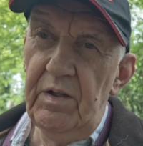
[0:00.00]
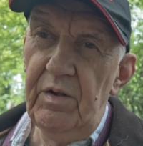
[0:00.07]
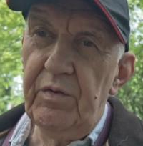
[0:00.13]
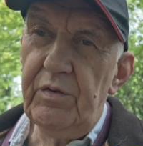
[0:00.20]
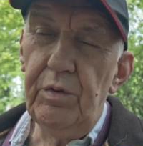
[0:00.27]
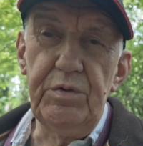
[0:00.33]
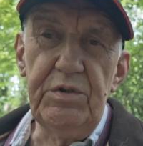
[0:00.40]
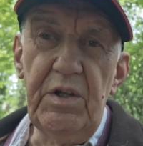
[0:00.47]

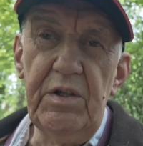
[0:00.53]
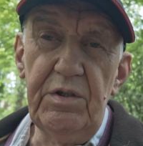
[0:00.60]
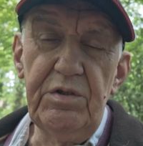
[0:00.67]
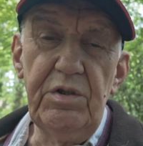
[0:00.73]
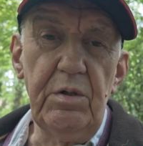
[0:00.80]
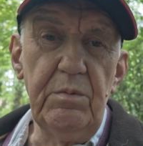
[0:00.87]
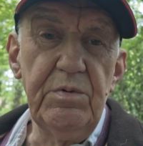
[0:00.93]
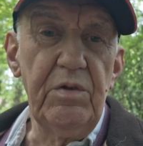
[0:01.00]
Of course, that
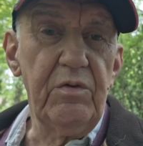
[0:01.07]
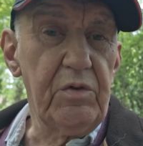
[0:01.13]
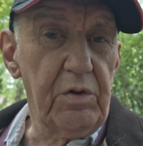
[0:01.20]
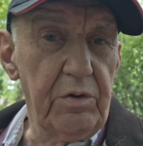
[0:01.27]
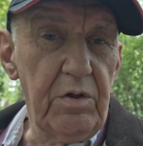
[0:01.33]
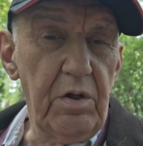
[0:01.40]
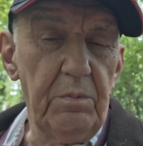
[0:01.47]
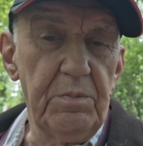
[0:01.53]
assumes that you've
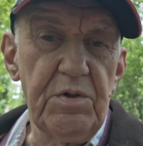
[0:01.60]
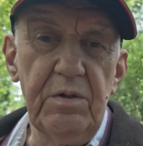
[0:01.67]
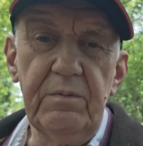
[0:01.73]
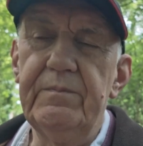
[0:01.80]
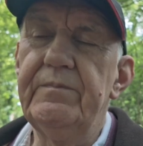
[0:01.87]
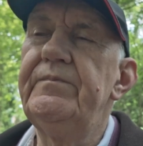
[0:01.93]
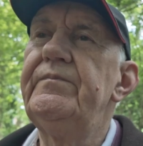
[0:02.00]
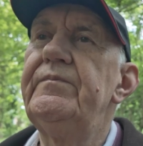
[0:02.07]
got the option.
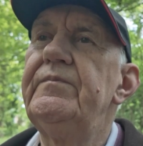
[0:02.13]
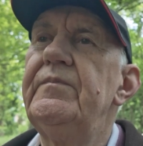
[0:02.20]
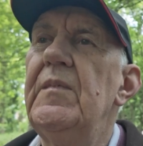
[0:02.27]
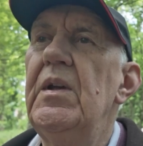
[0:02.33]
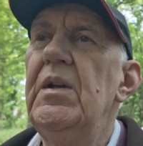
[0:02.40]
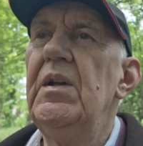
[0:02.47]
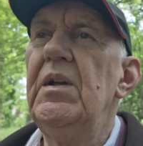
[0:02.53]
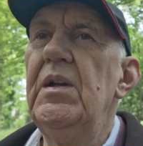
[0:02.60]

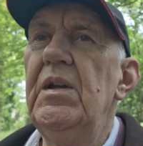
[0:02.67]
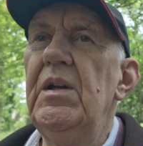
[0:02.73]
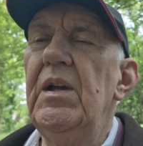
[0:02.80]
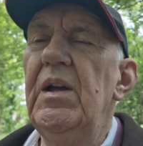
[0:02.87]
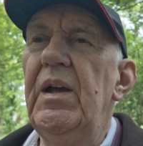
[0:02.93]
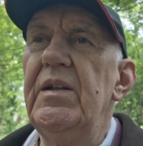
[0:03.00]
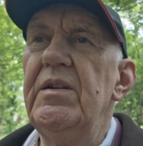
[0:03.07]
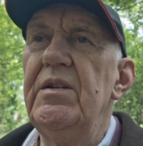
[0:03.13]

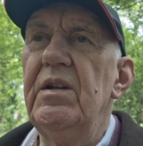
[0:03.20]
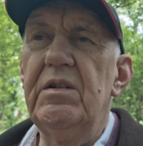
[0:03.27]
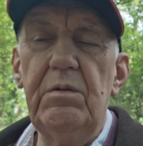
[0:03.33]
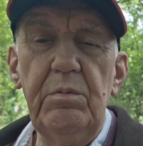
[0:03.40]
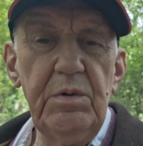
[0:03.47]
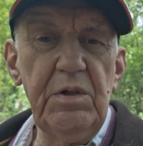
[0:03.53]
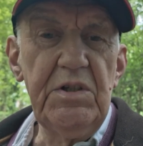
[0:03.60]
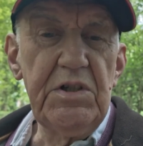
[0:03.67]
And I
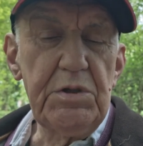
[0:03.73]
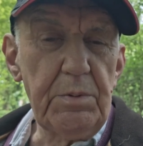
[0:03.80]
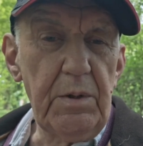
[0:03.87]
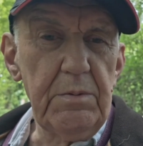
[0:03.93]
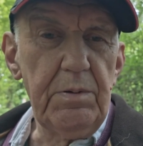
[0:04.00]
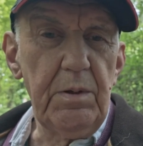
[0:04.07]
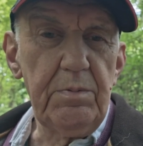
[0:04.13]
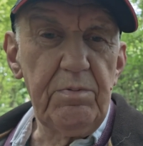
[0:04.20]
don't want to
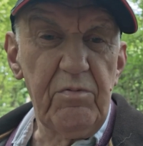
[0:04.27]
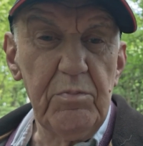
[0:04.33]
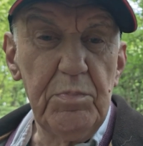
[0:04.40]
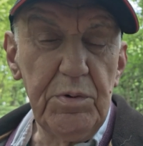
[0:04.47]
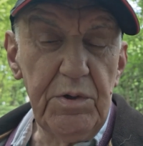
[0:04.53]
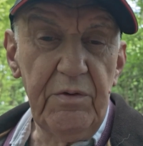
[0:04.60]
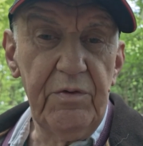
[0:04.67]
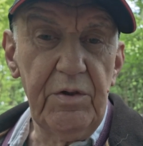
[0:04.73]
dissuade people from
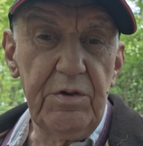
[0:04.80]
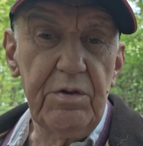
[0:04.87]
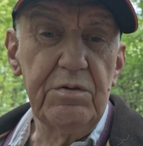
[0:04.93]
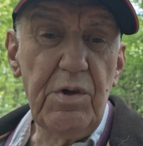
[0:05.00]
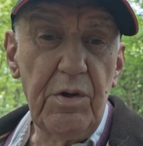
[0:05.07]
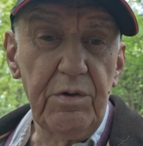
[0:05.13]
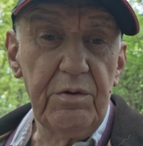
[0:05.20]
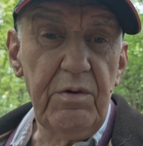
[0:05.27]
putting
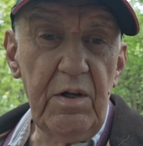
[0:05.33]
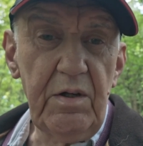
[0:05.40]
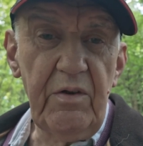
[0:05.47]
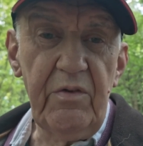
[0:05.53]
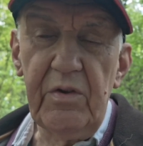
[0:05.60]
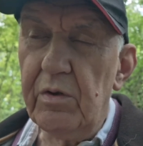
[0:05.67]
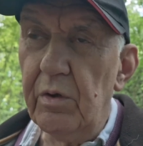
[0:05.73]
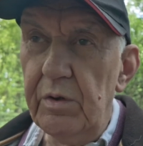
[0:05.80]
verticals on the ground
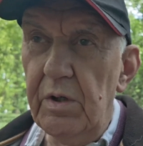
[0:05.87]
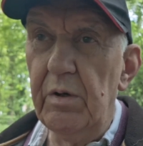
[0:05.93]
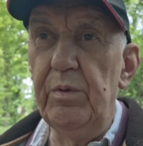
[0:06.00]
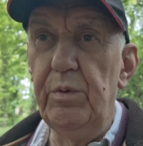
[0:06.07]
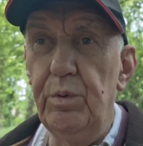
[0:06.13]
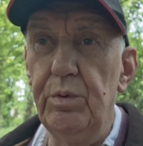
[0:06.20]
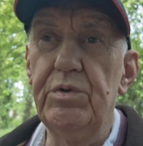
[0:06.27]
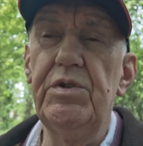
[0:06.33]
if they've got
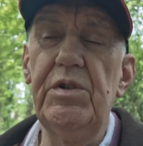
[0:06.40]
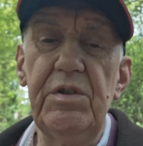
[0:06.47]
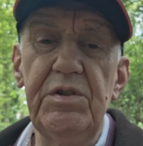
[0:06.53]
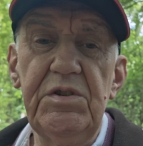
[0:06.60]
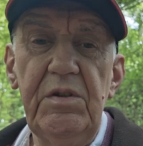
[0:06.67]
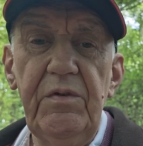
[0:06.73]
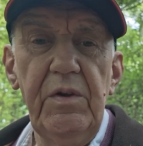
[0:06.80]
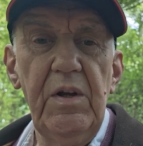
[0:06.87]
no
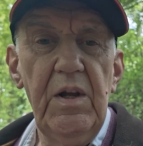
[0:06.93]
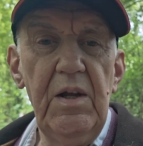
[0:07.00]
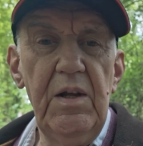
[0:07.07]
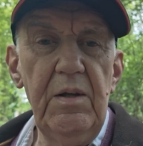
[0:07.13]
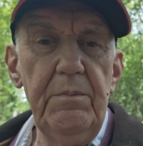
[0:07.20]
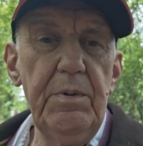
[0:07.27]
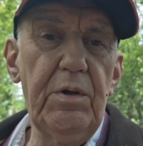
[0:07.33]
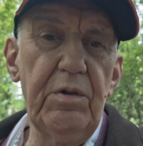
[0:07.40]
alternative,
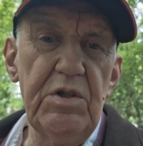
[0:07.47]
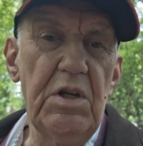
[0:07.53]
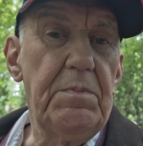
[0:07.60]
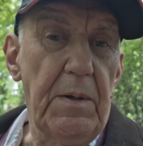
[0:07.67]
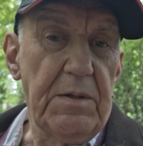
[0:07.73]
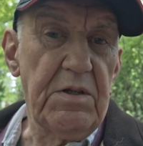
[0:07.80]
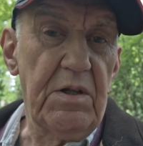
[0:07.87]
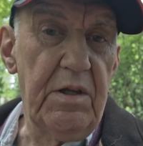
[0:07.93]
because it's
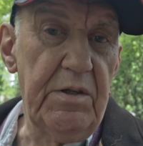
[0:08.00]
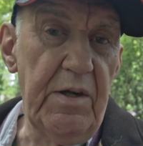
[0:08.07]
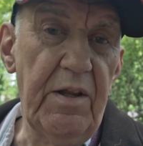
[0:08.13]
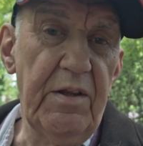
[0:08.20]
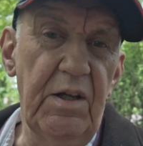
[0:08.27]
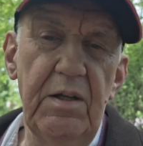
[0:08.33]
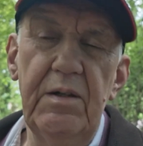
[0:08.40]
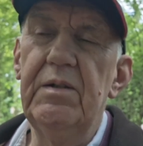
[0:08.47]
better than
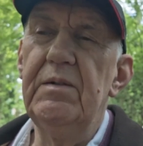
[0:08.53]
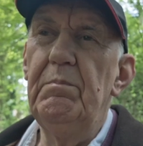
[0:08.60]
nothing.